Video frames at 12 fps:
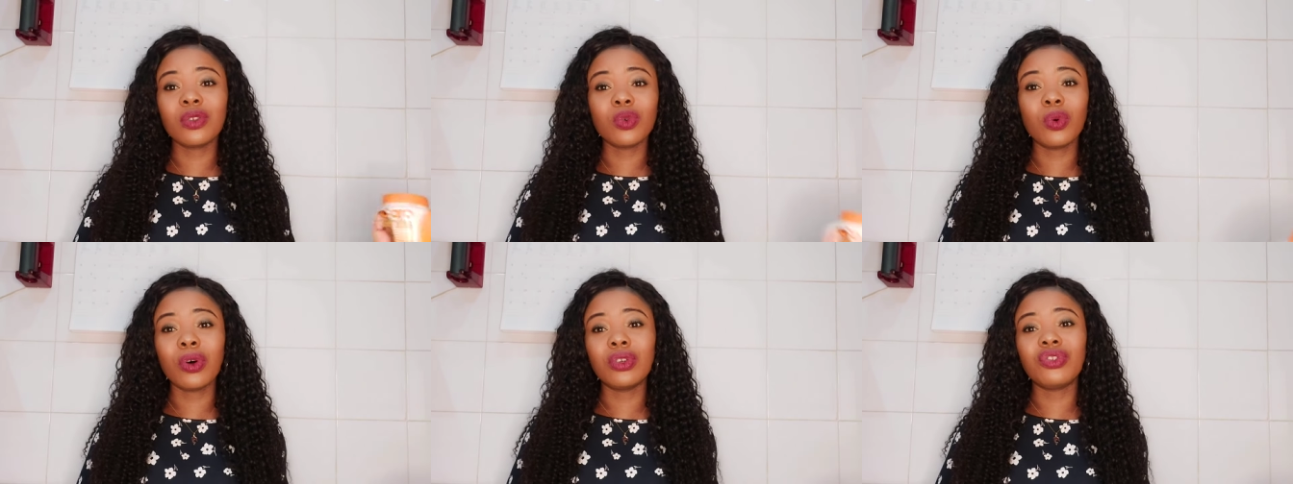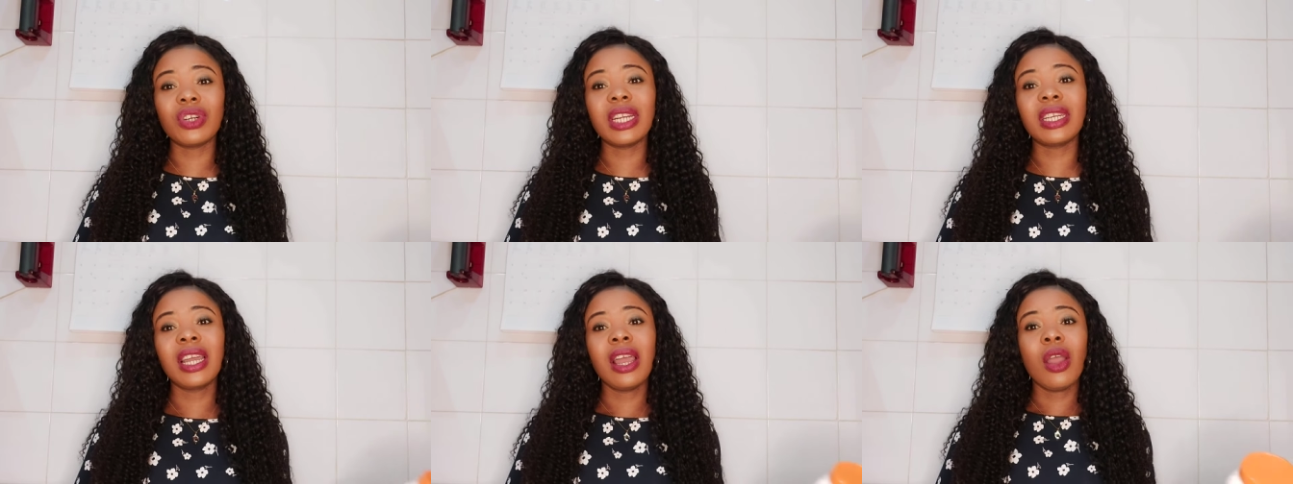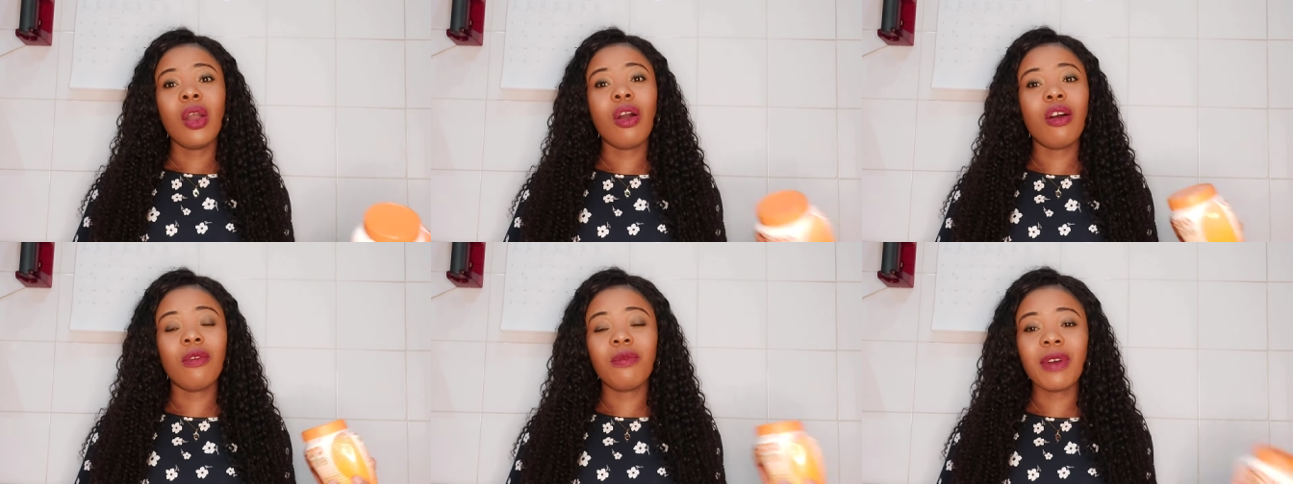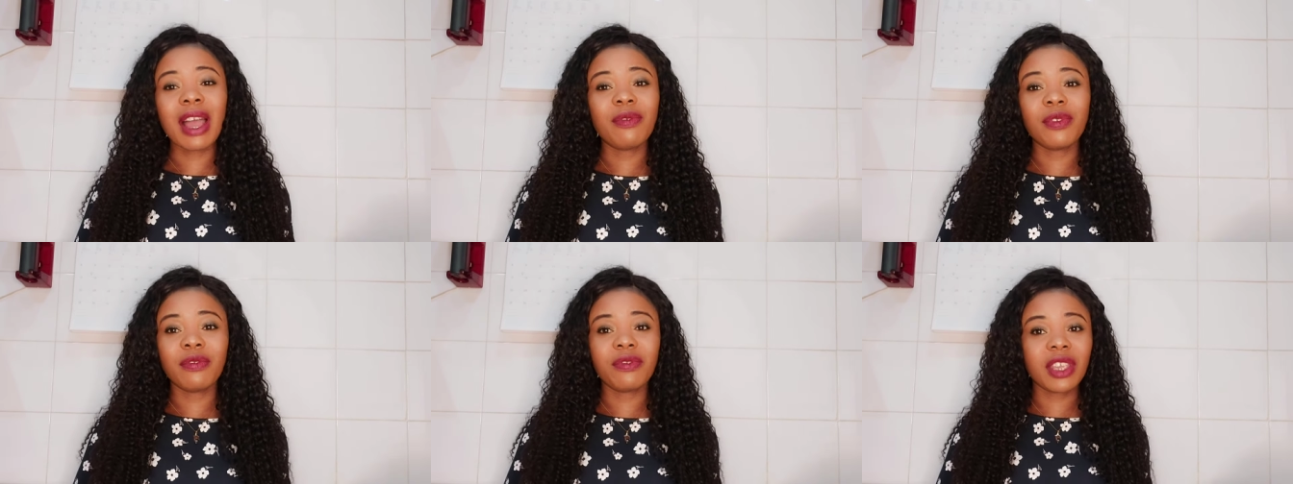200 or
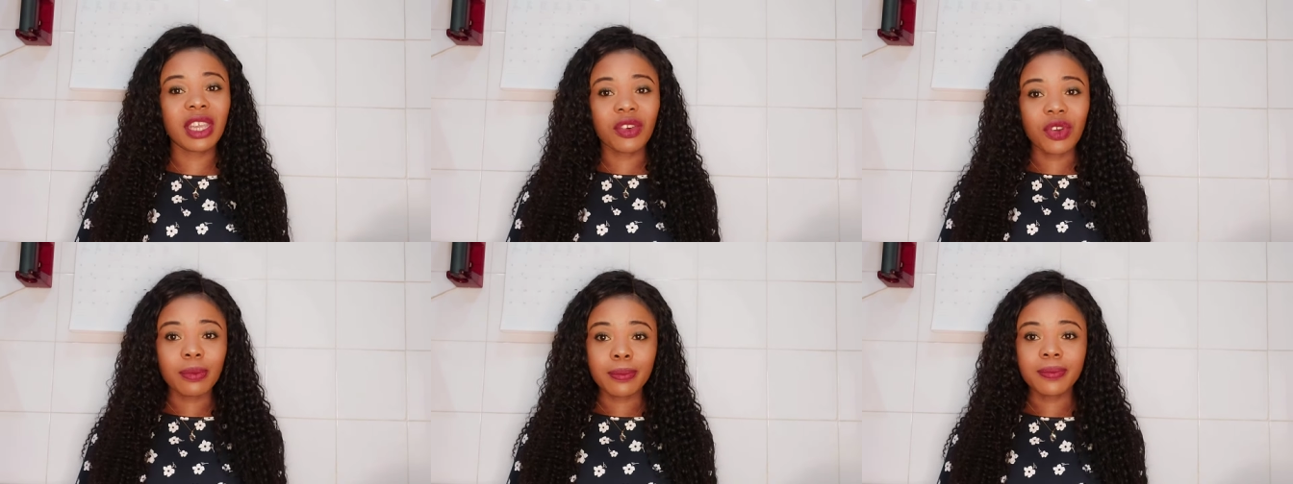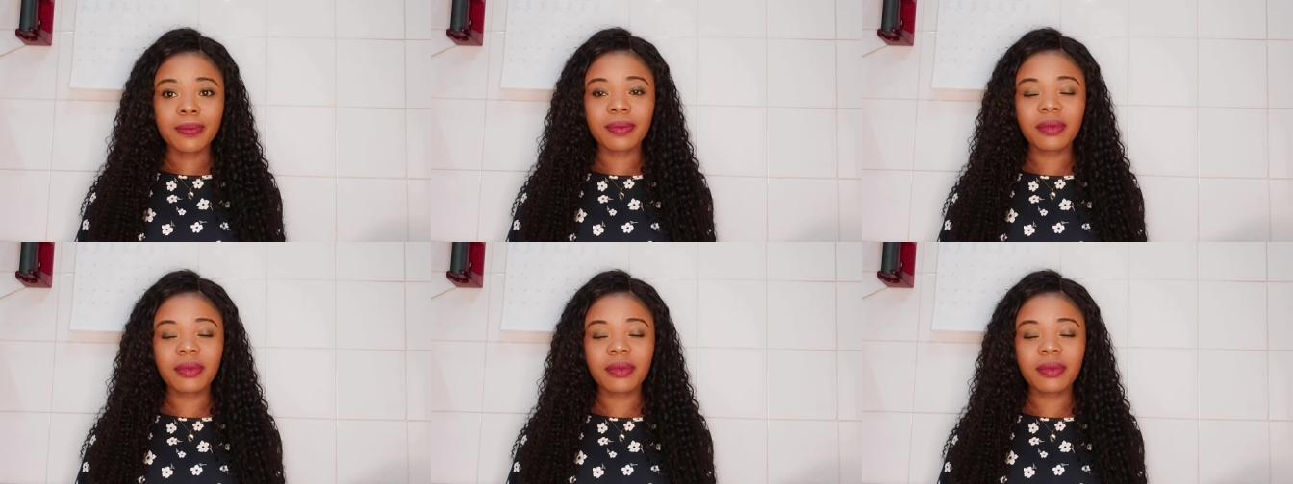550 cream,